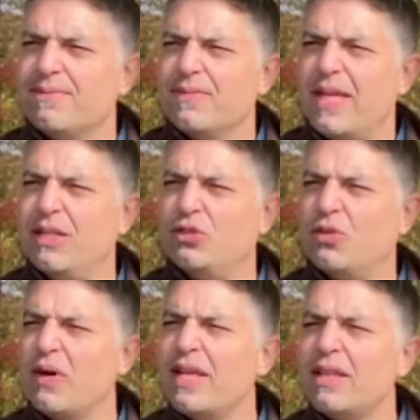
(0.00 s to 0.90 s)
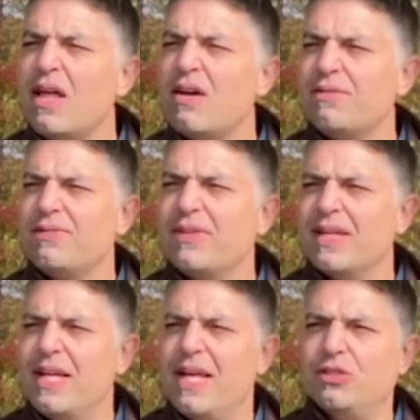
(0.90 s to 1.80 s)
His great love,
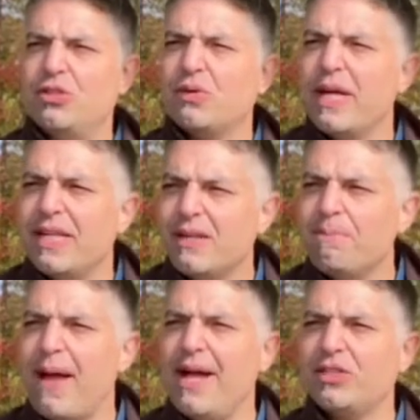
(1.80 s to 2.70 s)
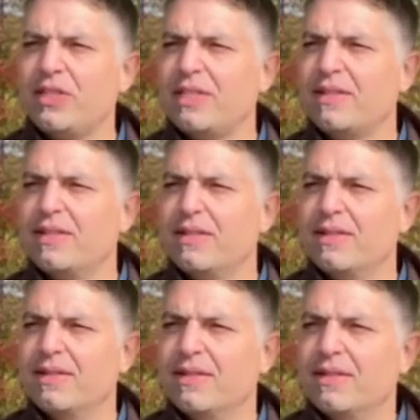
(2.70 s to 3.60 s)
his great compassion,
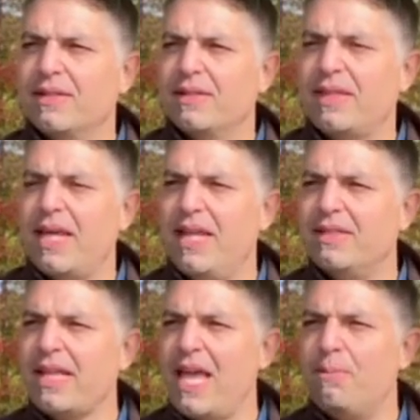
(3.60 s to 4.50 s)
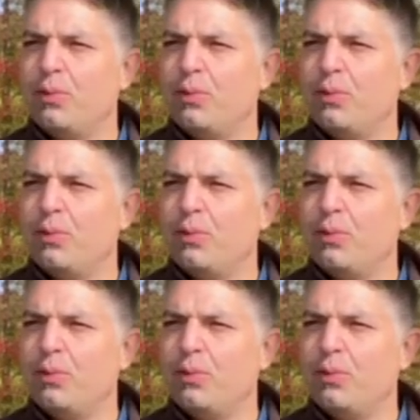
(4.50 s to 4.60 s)
that he's able